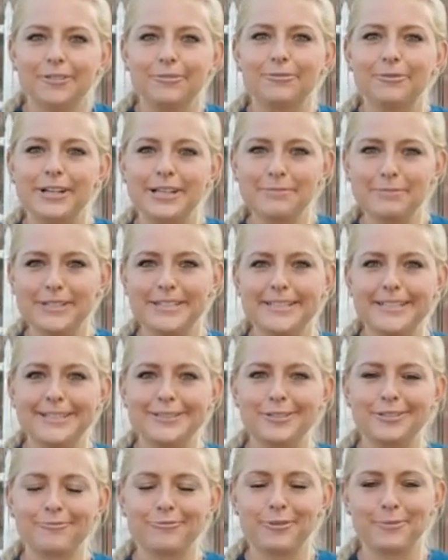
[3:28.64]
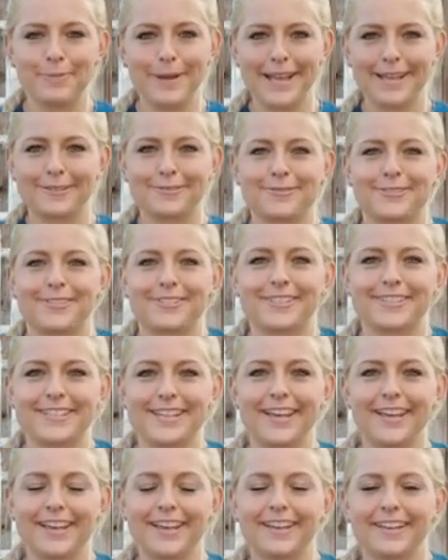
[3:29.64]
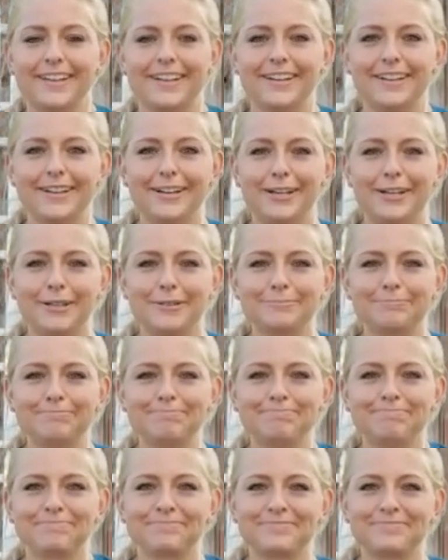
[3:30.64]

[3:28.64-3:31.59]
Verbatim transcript: Recommendation for pet owners. Um,